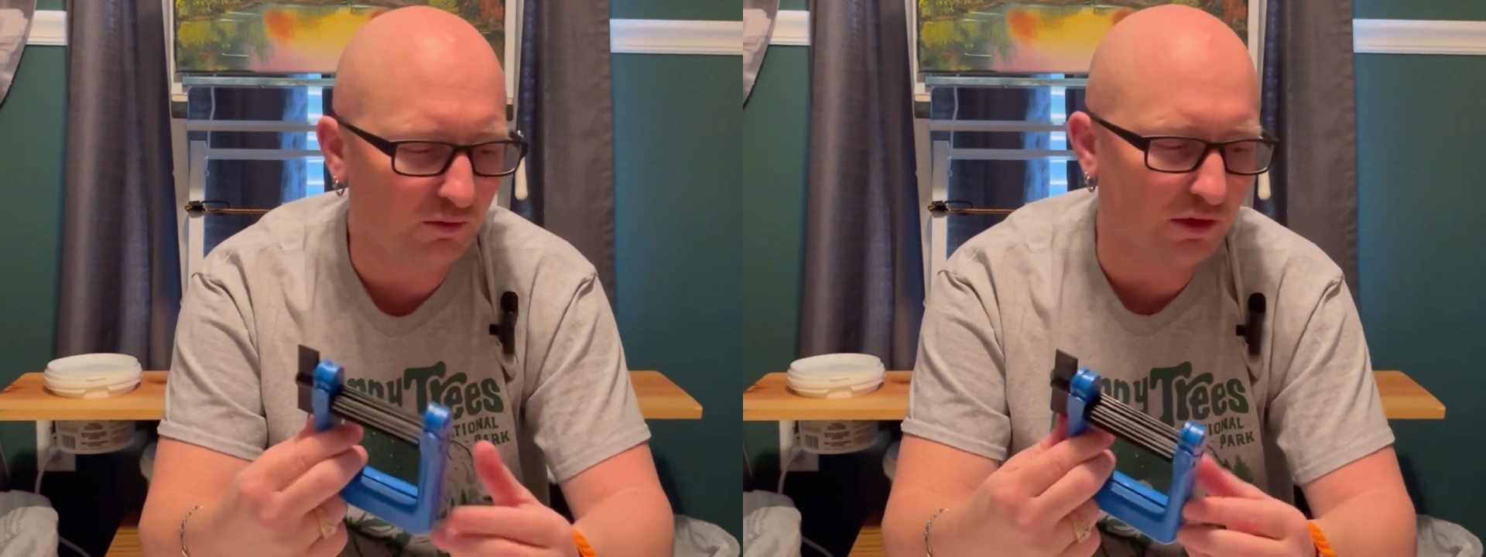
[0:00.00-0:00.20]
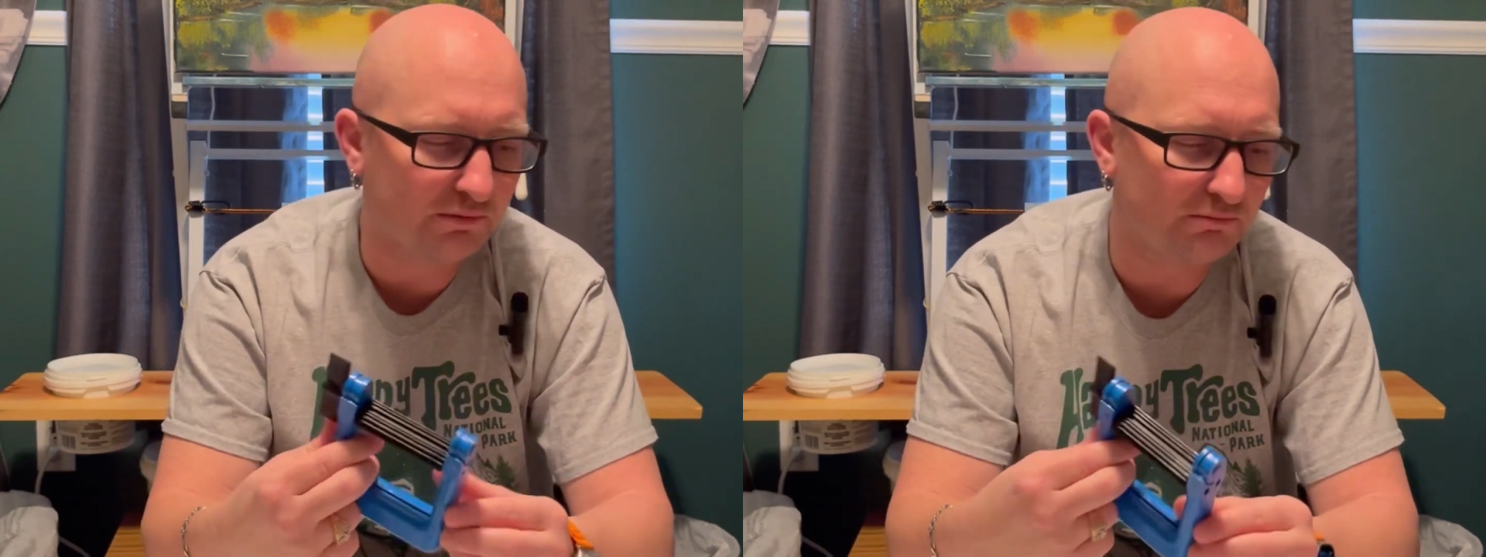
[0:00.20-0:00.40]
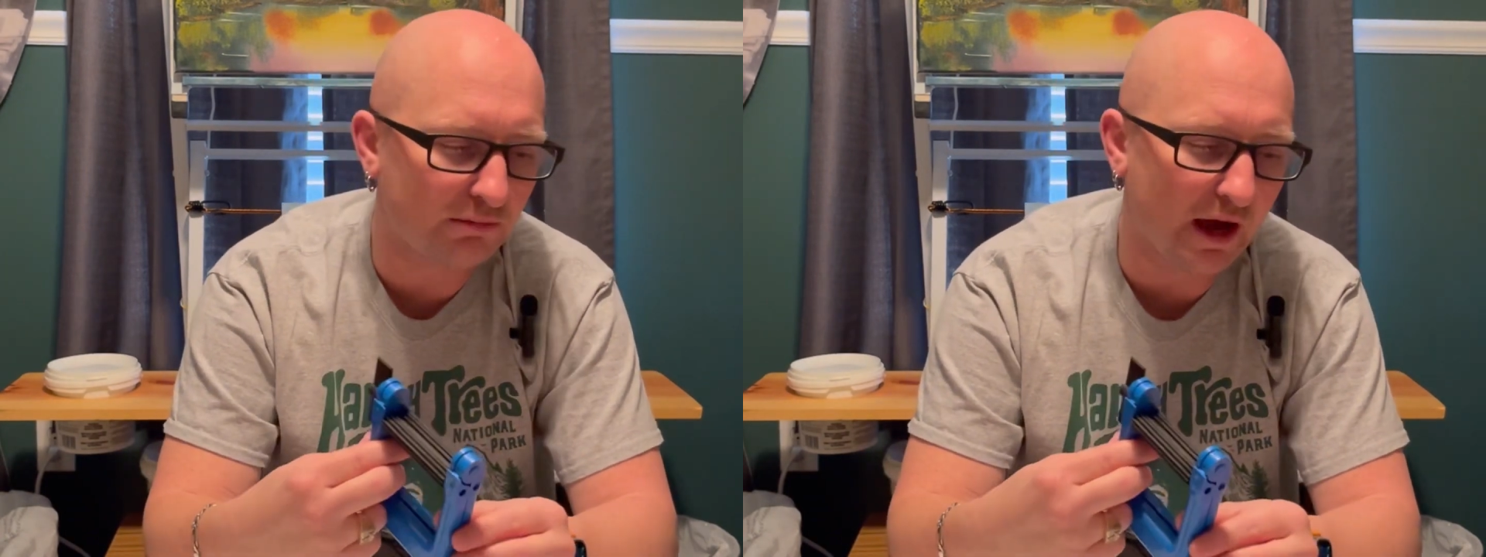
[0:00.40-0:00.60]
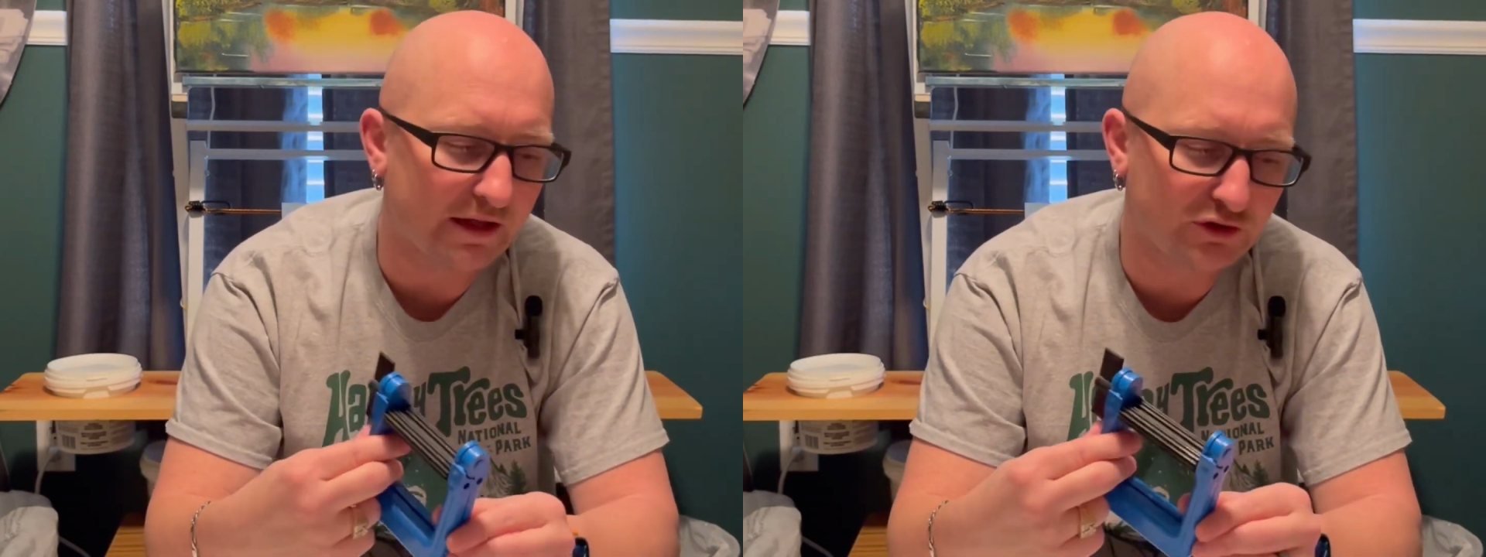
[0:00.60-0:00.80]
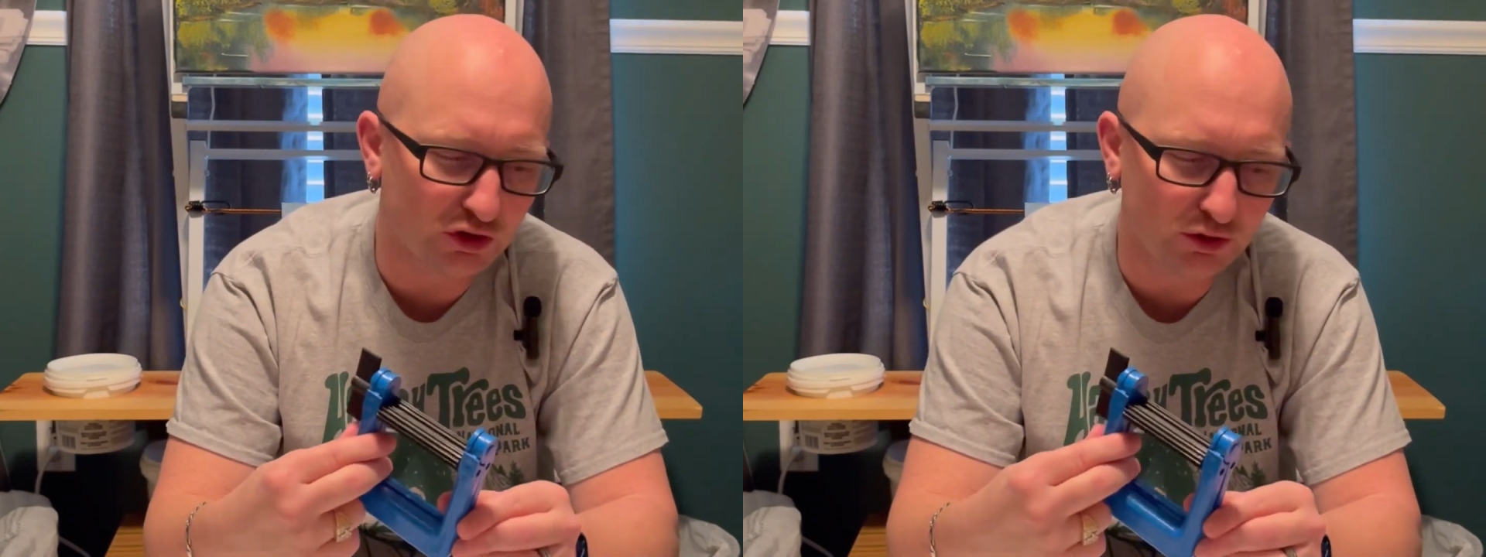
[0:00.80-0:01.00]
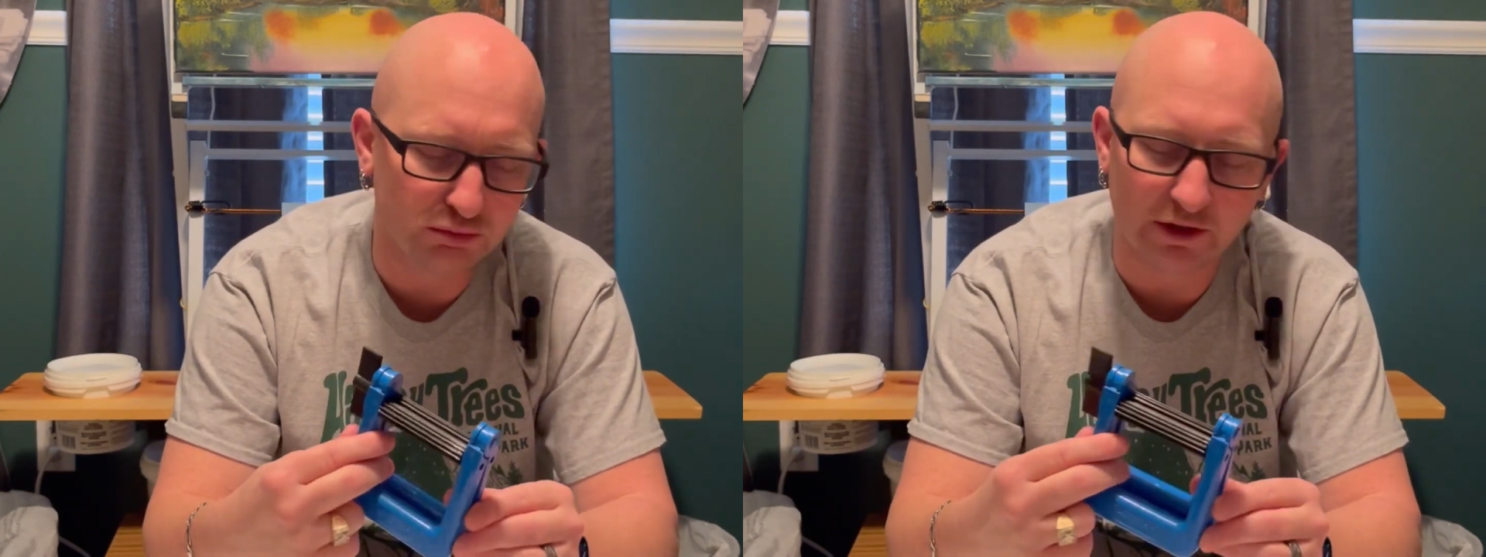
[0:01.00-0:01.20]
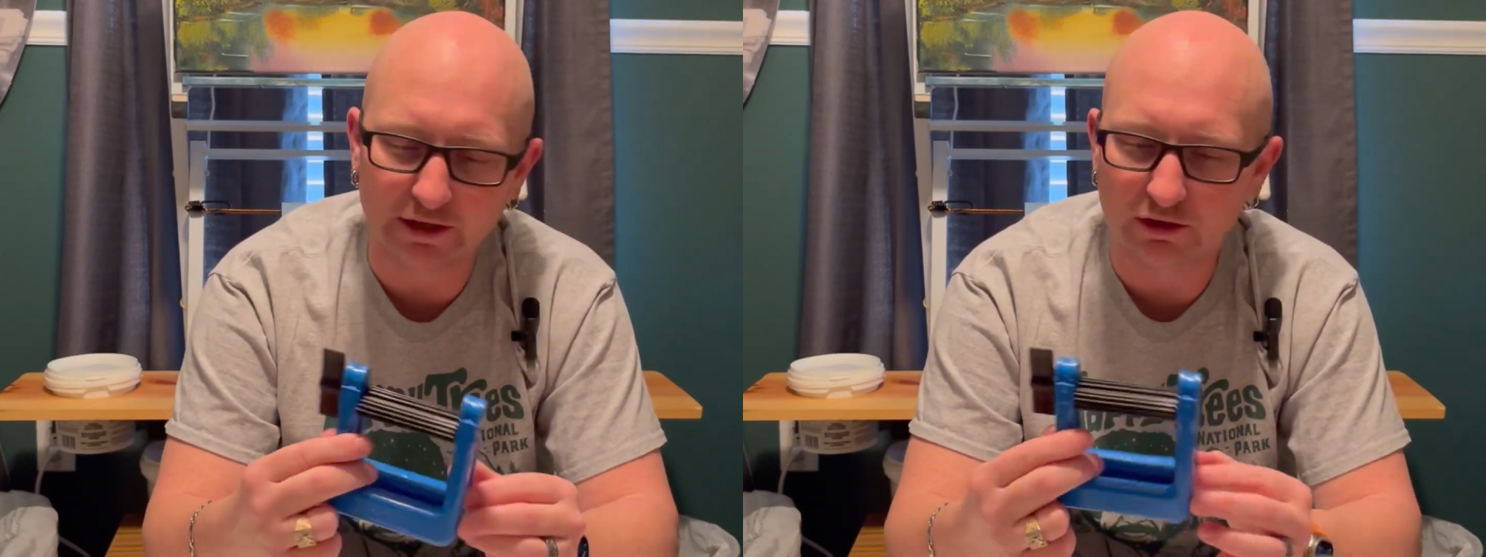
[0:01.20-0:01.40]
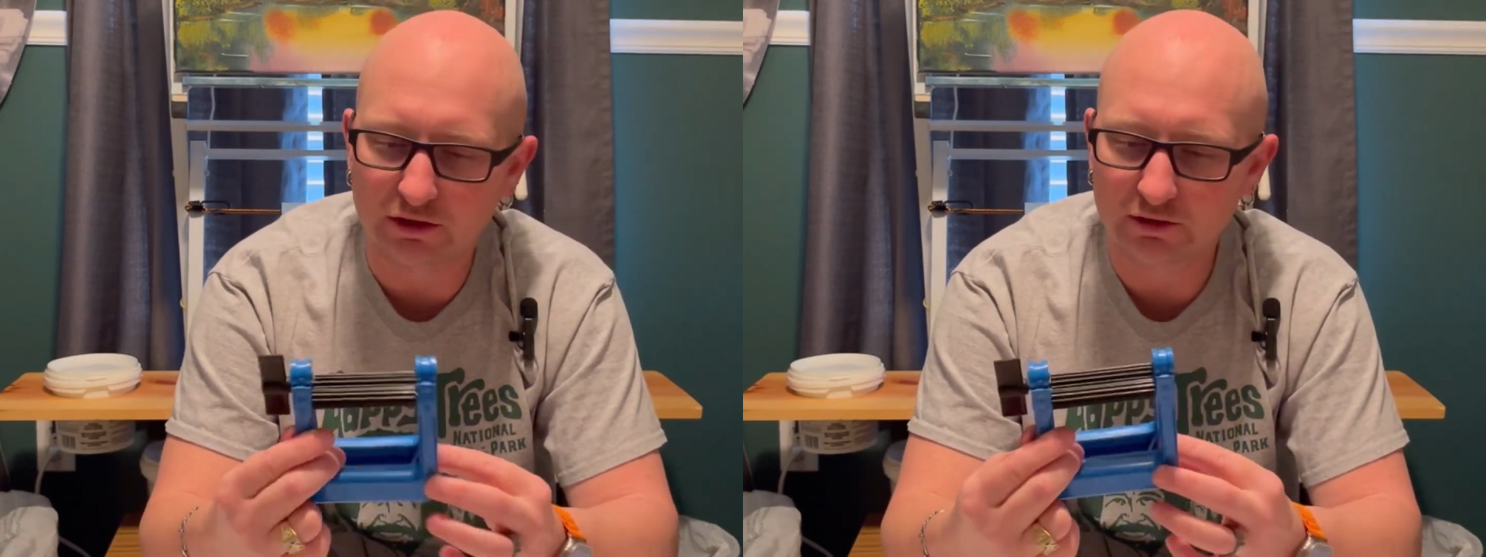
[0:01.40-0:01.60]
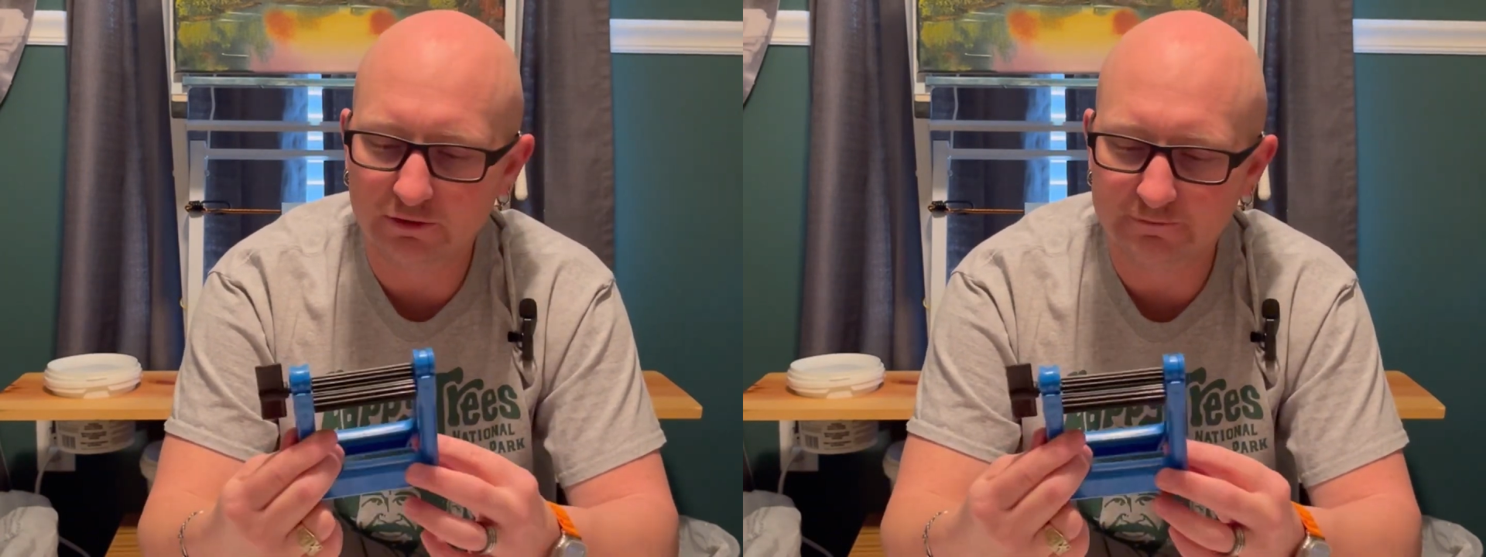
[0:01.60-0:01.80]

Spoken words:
one by Tube Wringer,